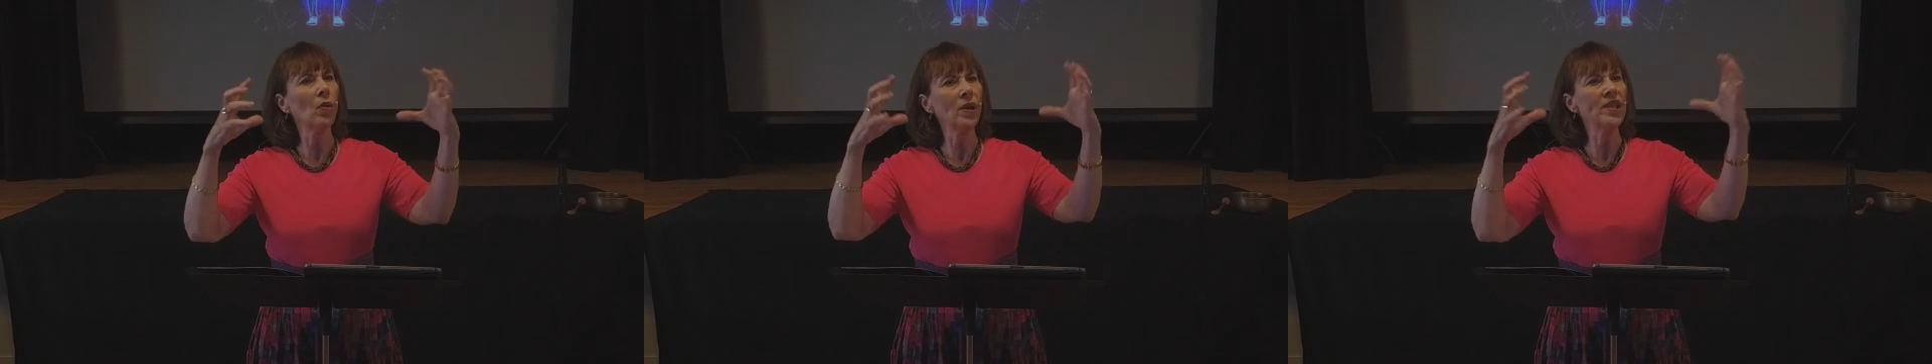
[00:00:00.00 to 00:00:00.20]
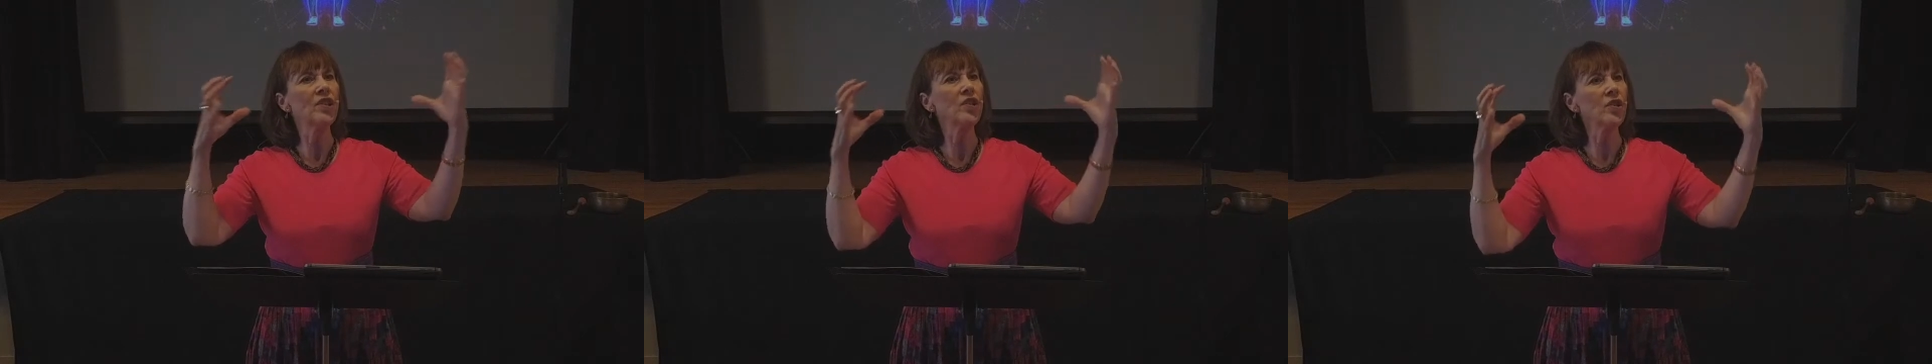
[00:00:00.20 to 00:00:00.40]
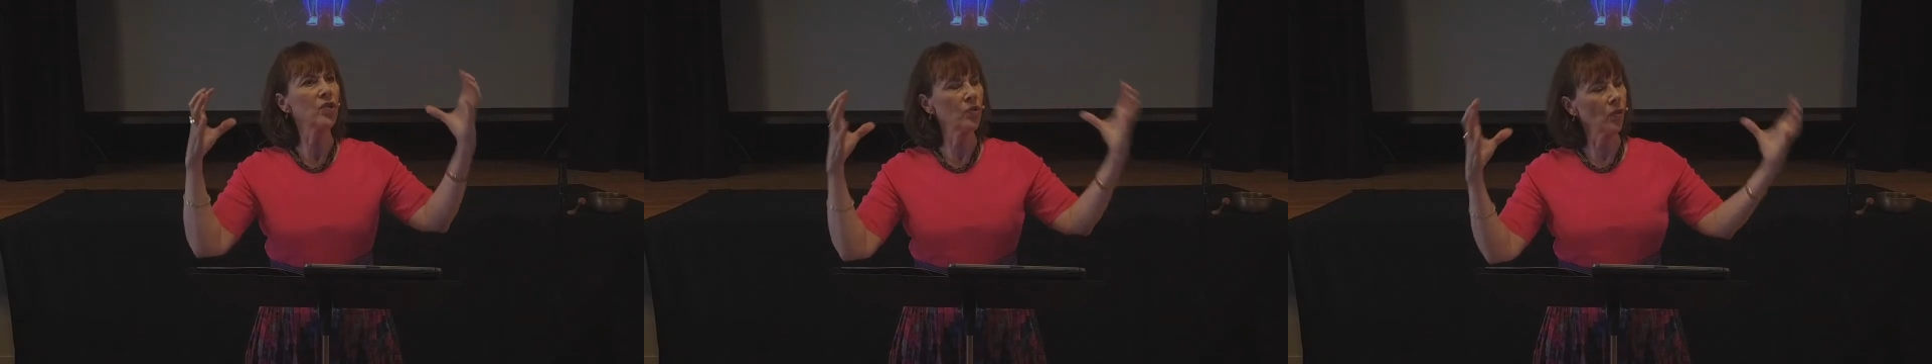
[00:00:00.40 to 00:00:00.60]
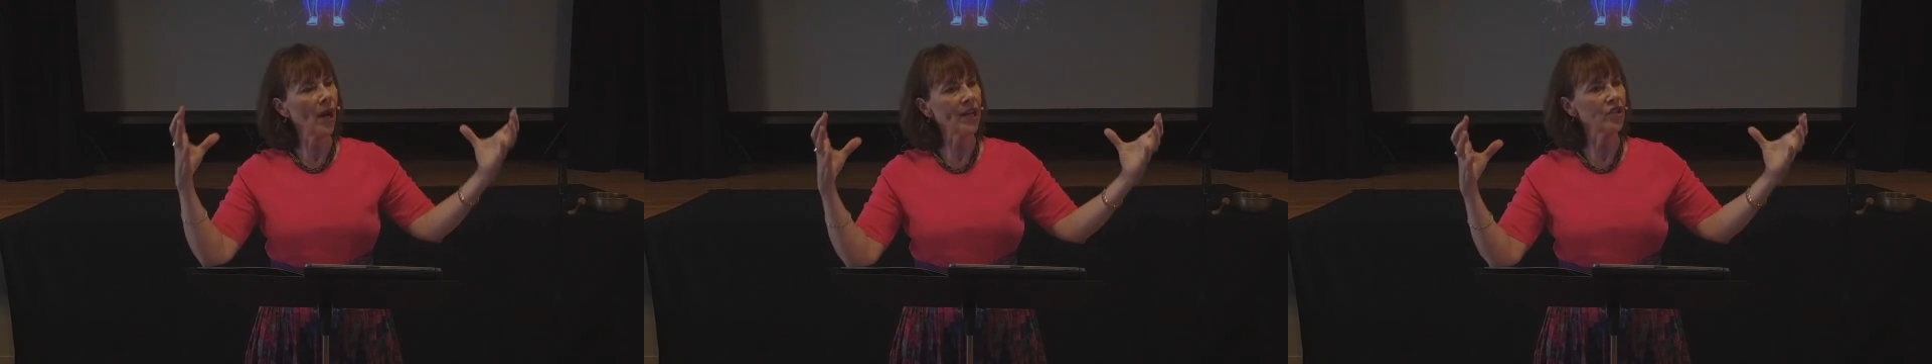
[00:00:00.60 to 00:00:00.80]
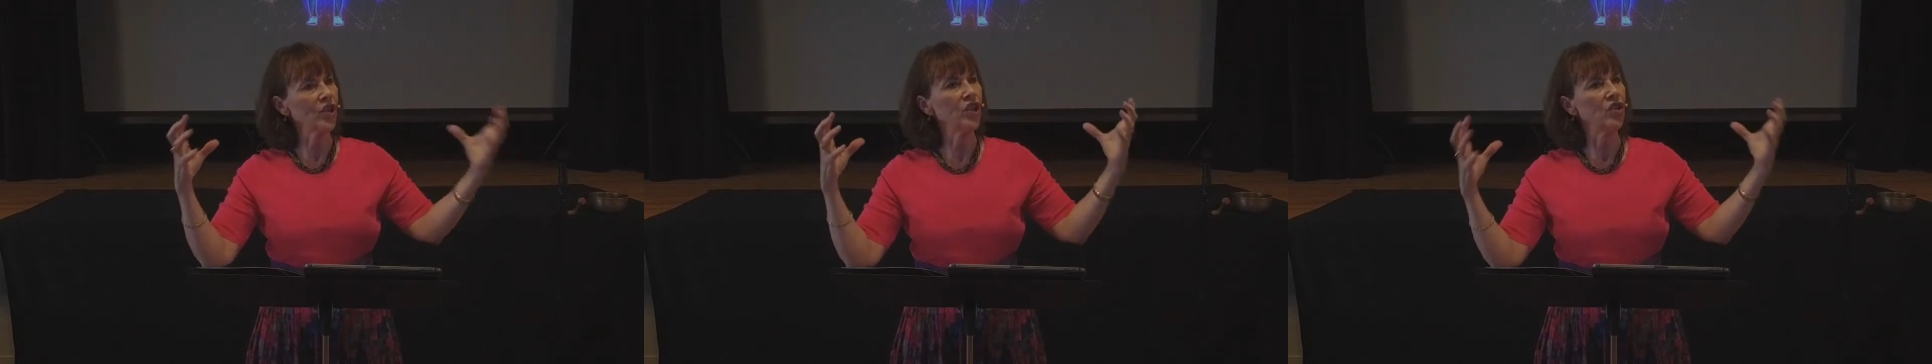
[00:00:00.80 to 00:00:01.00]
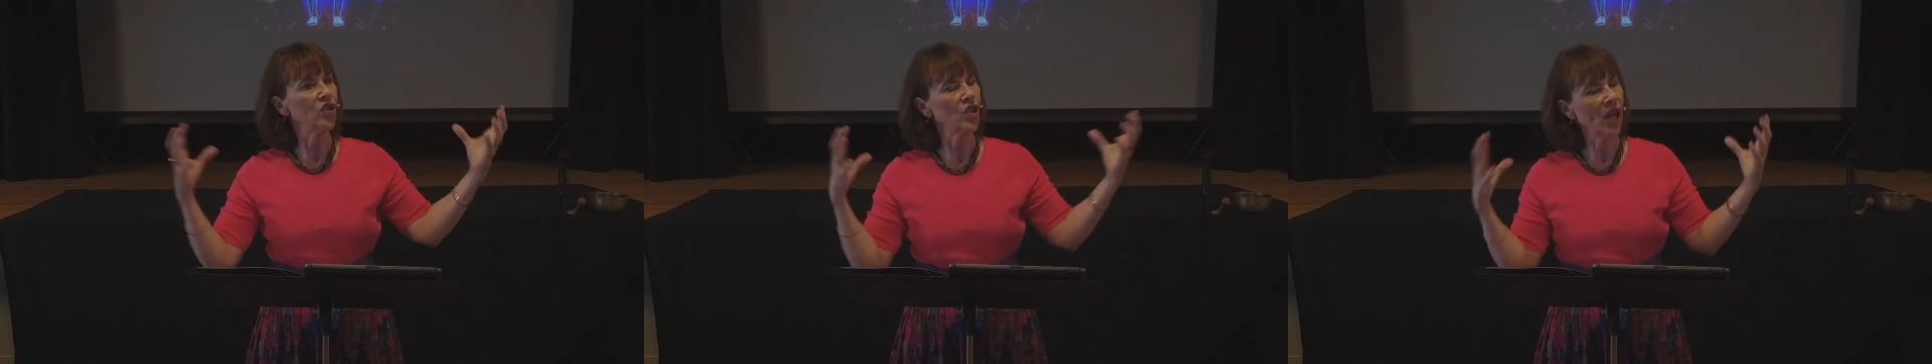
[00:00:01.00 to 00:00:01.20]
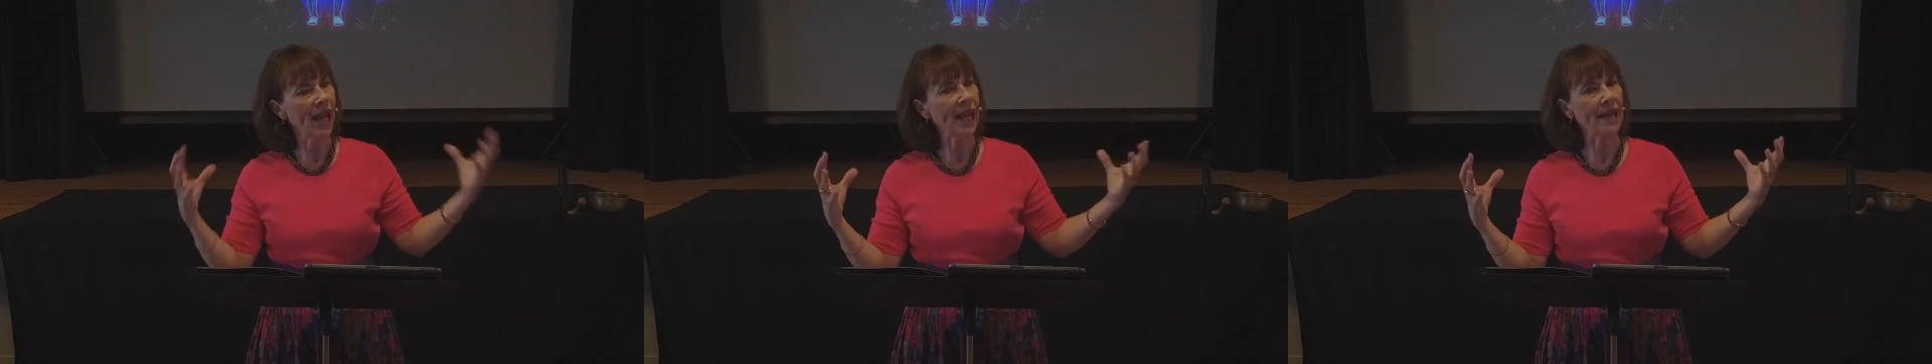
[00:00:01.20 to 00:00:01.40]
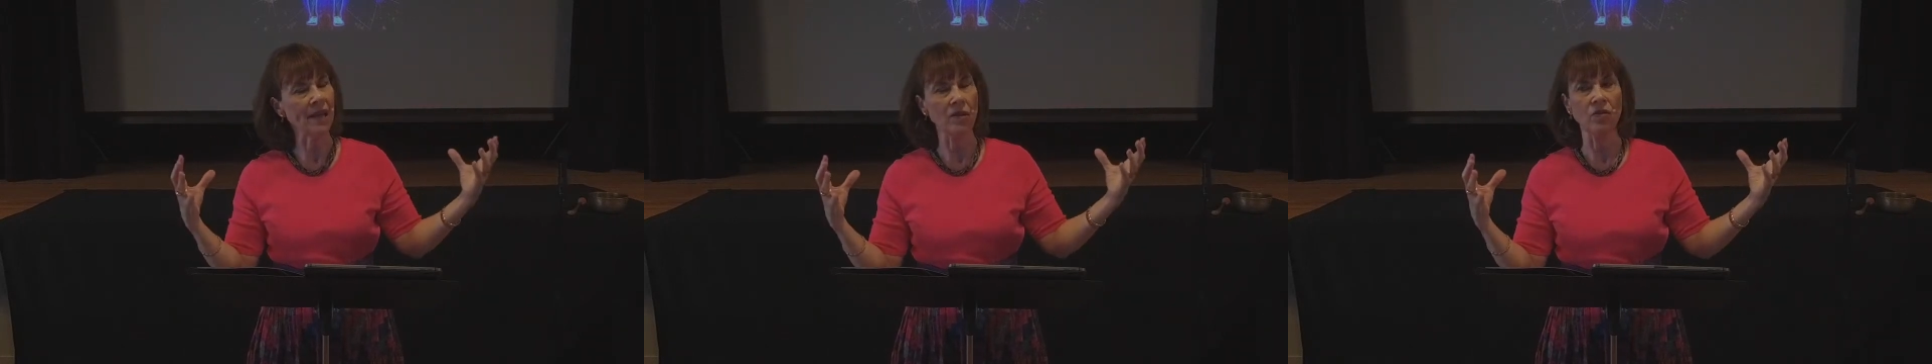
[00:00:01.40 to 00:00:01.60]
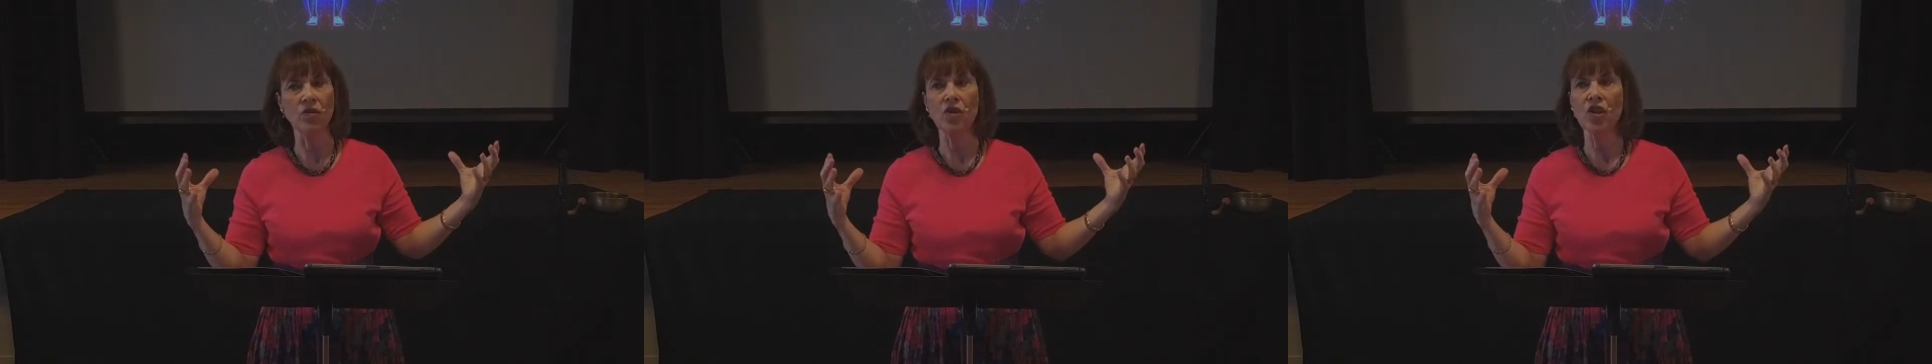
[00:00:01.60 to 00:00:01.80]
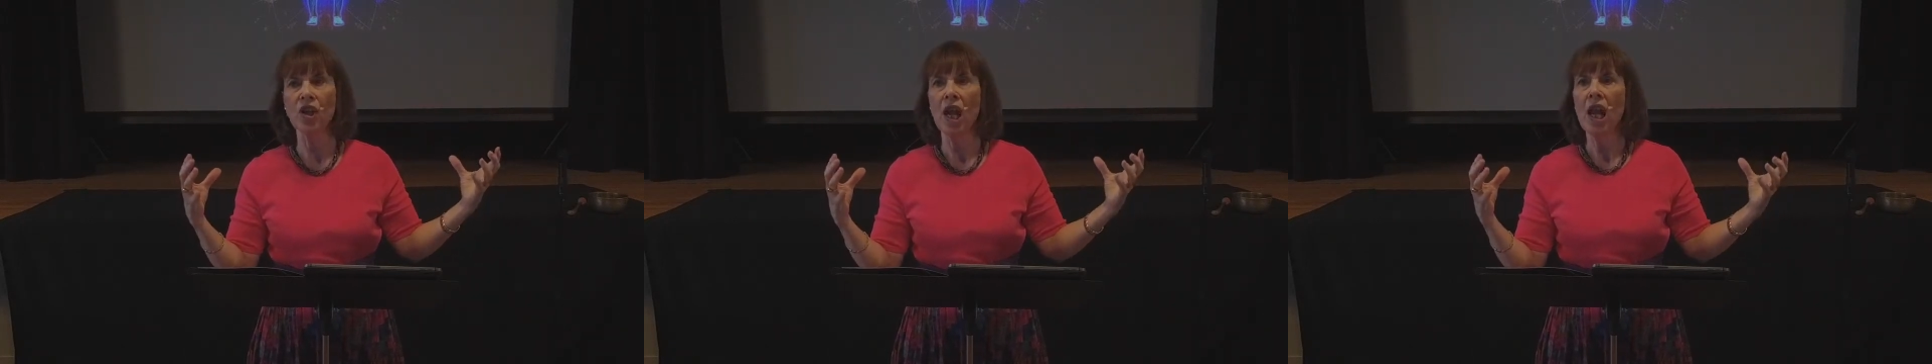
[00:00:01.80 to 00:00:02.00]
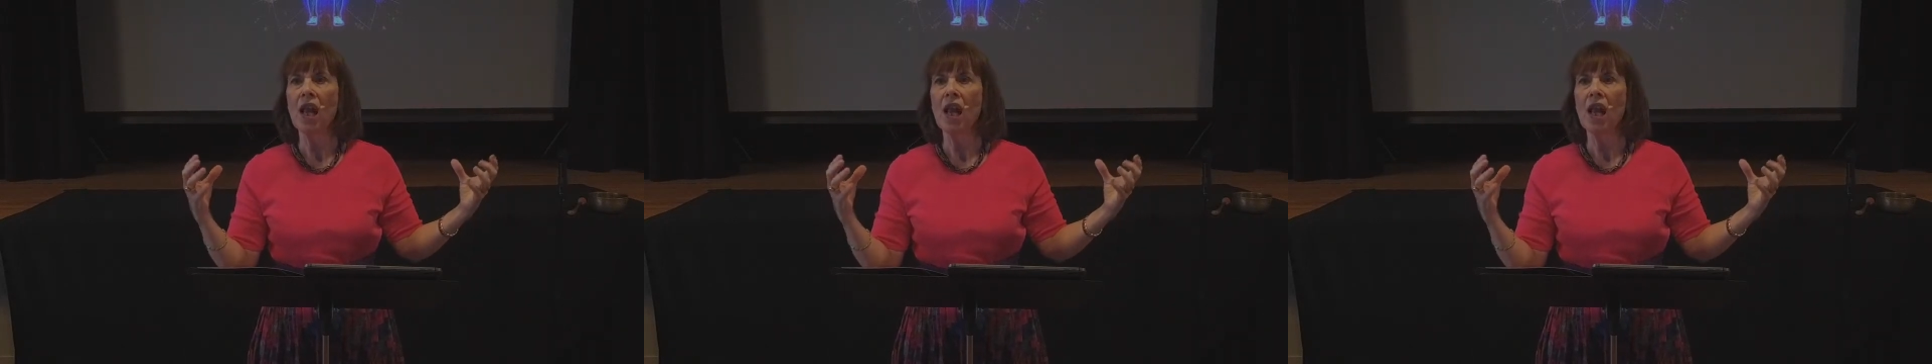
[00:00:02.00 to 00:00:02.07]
and stretch and change,